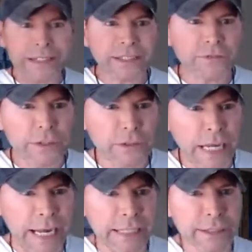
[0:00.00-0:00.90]
of it, you
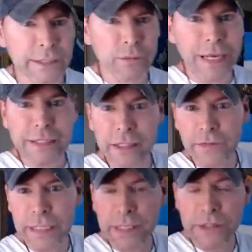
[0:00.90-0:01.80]
guys, the rest of
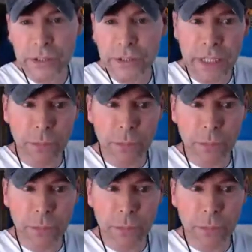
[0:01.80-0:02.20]
it is just going to